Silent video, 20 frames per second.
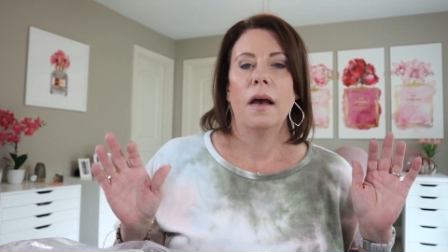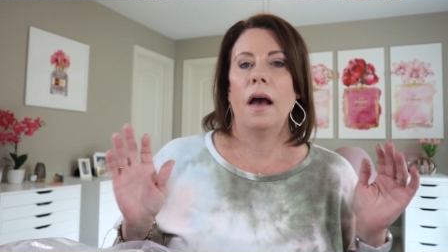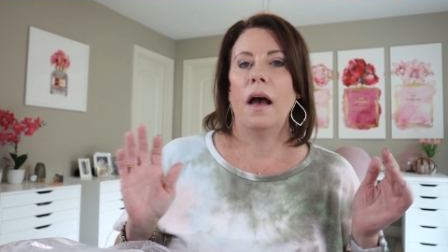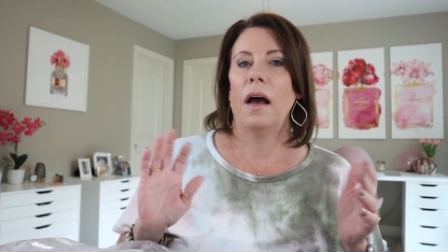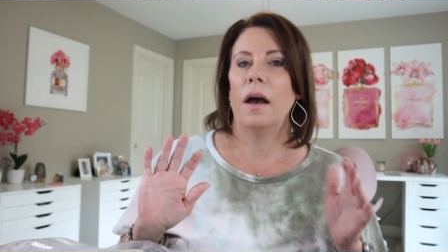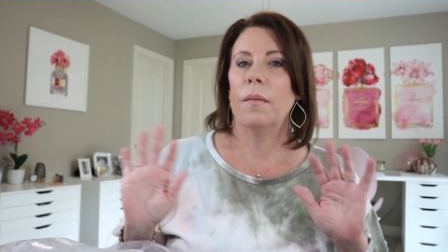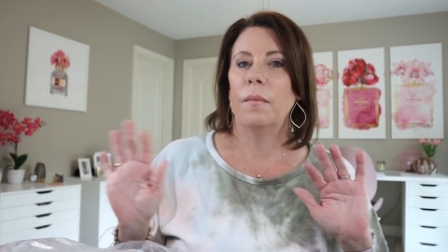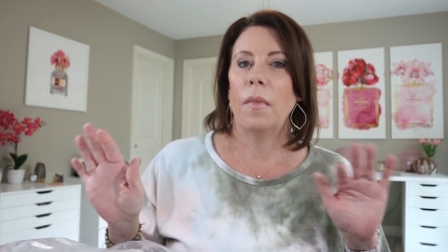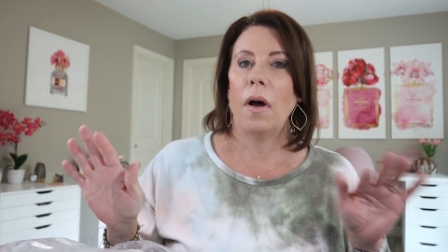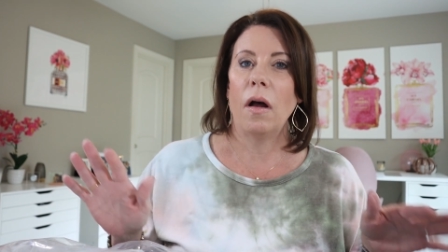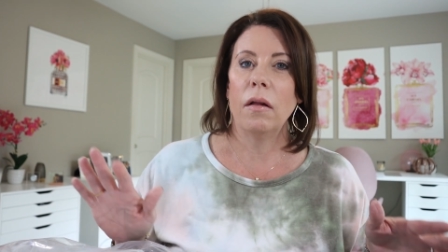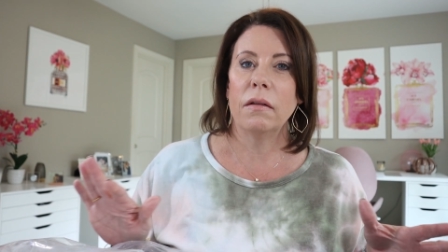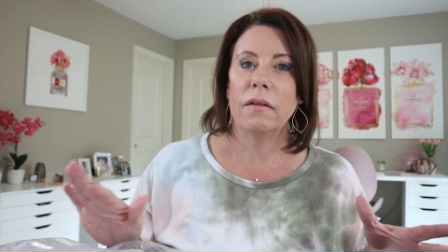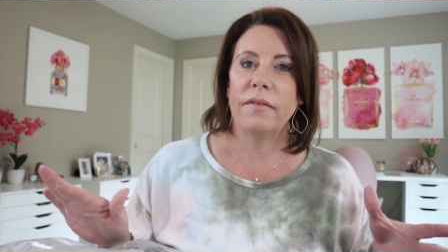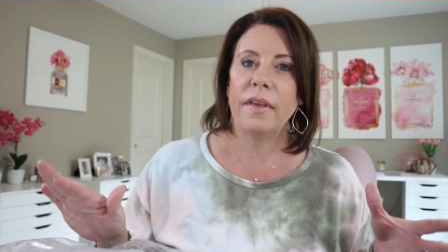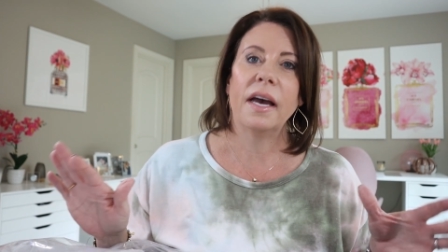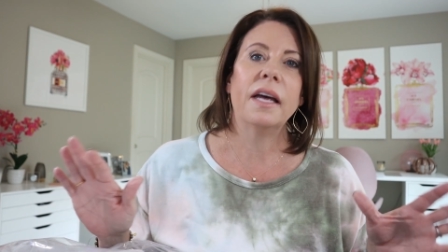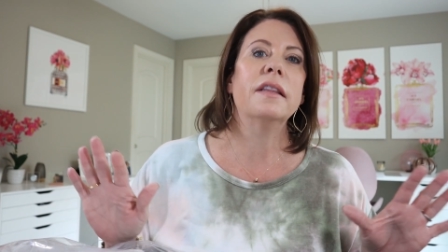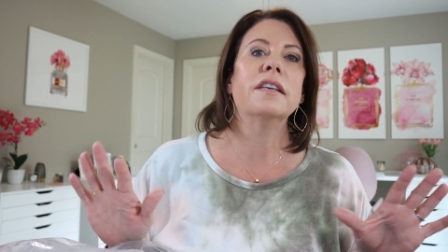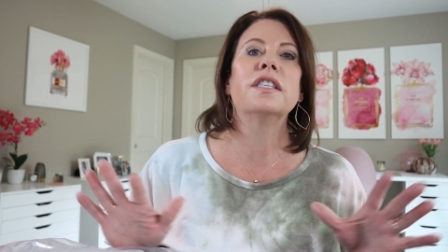Um, all
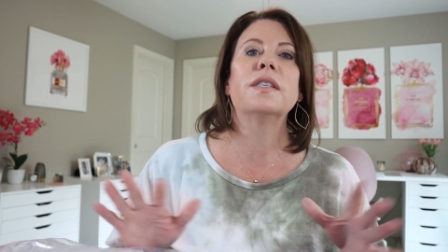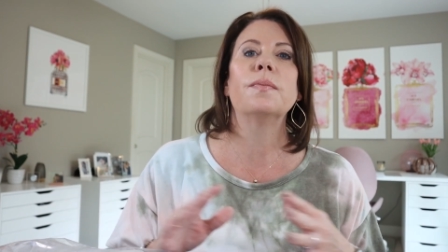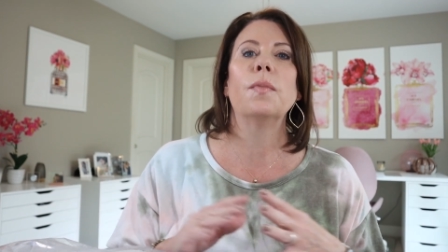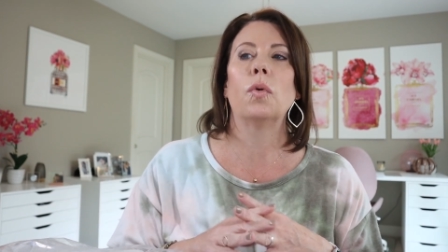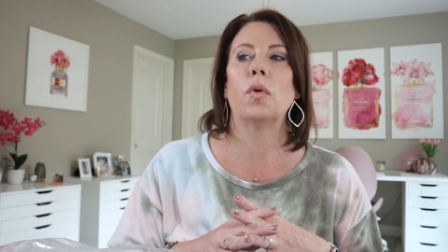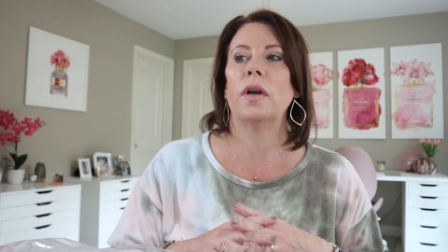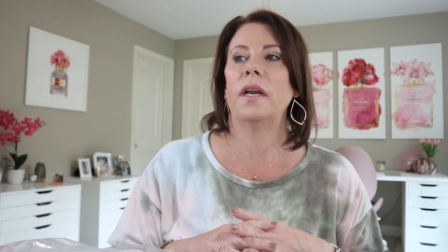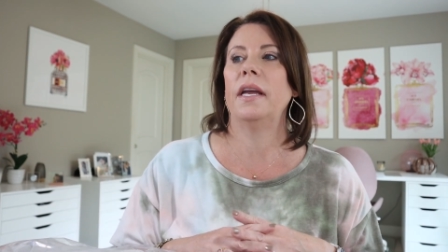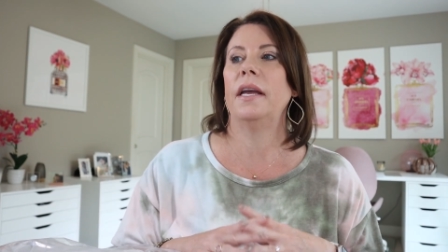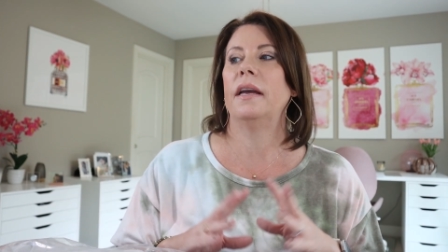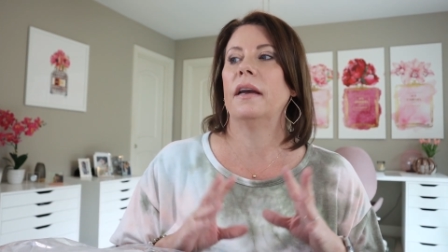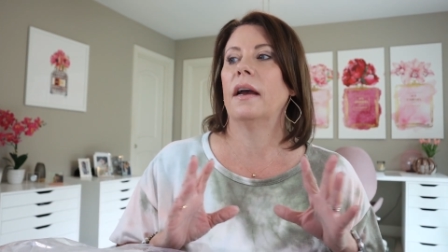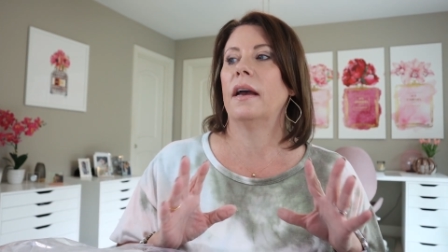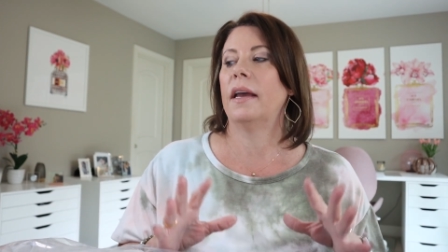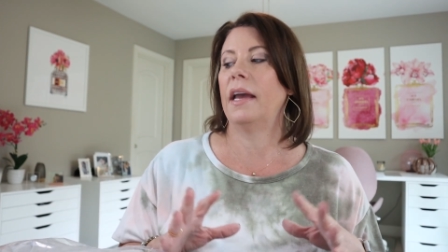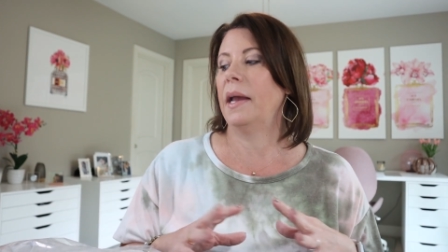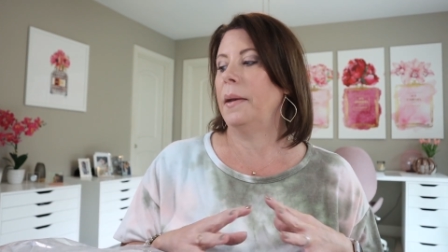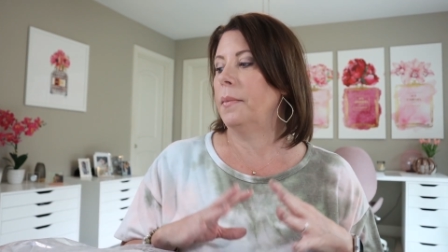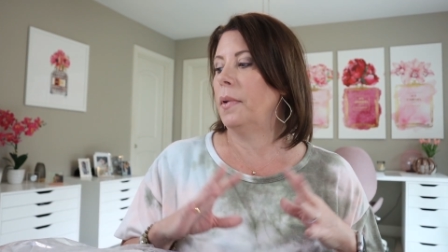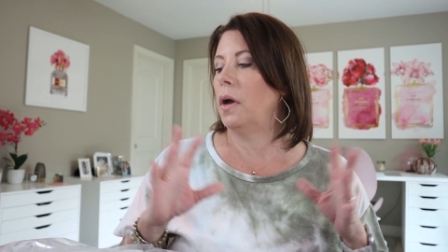of that this morning.
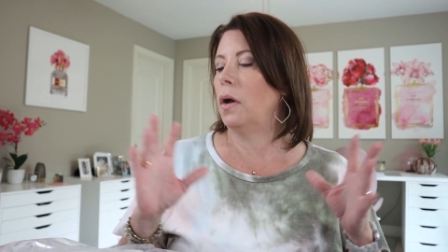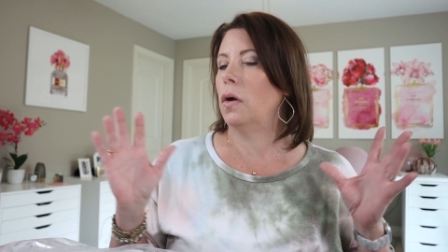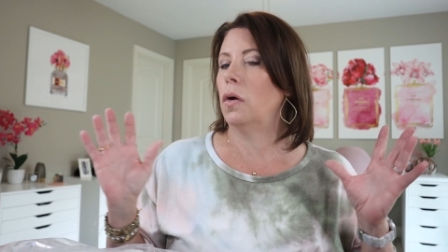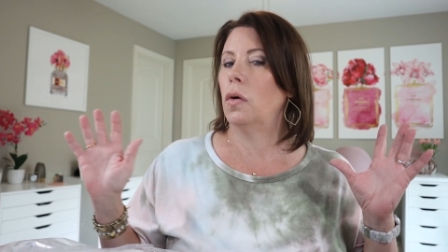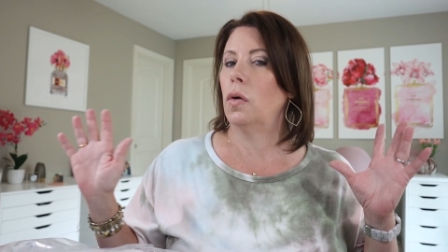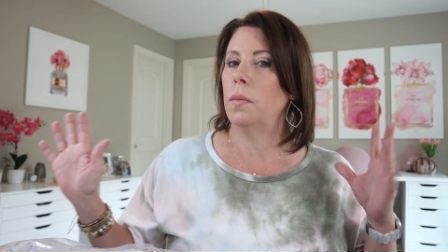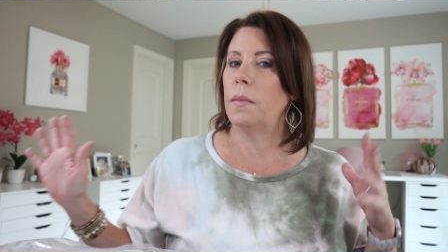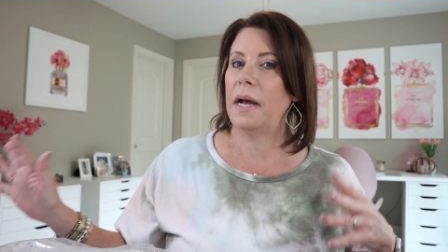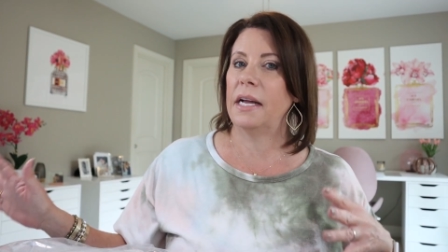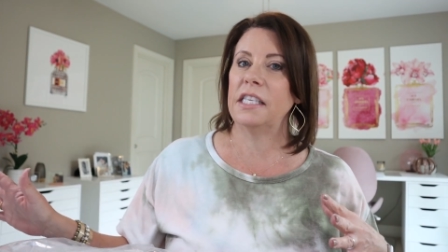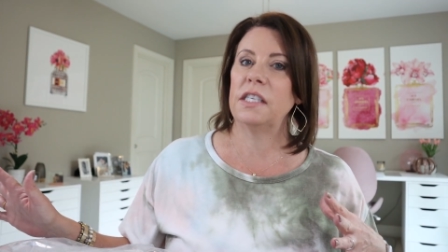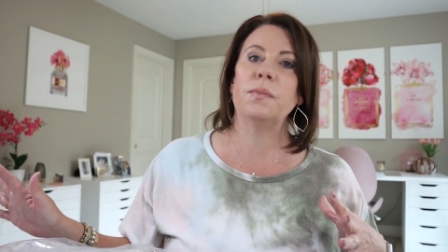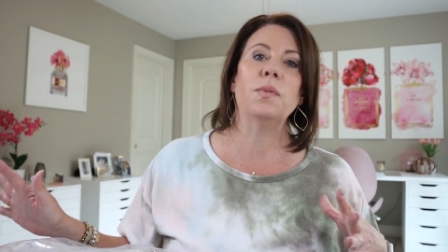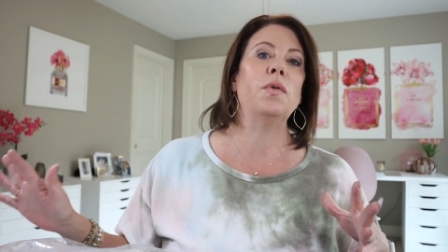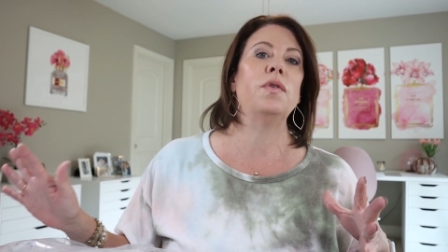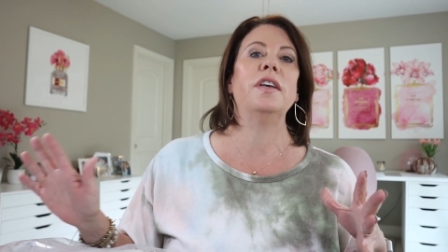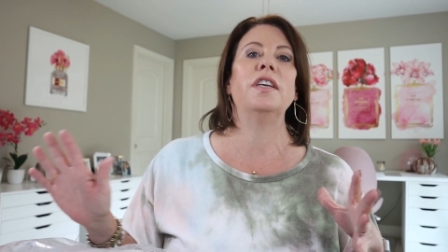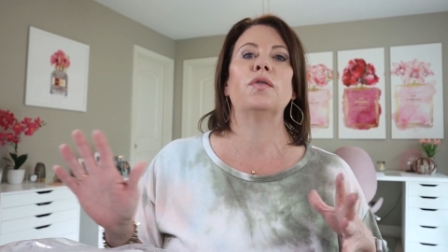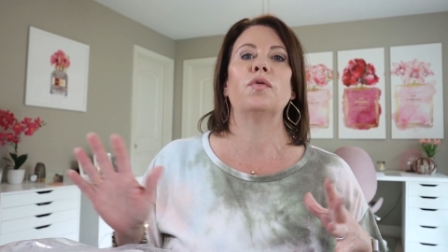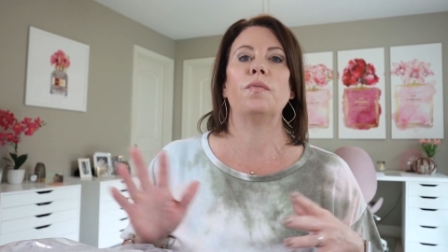Came home, had
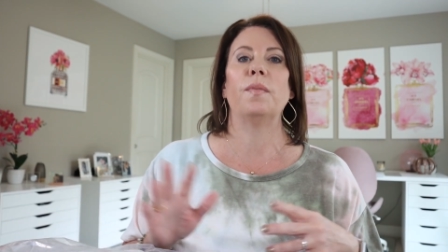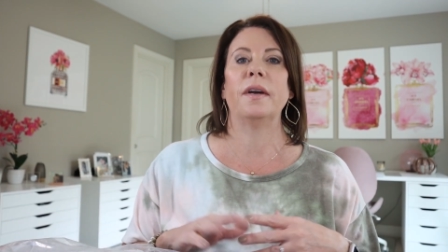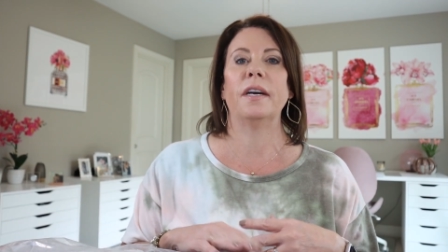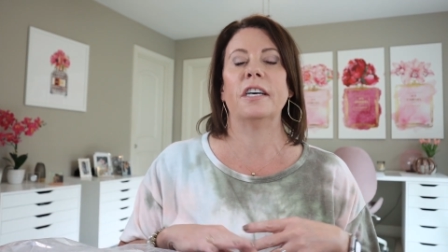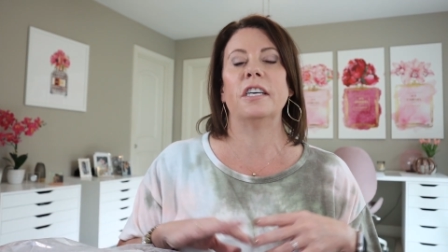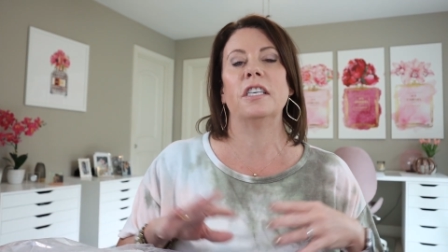smoothies with my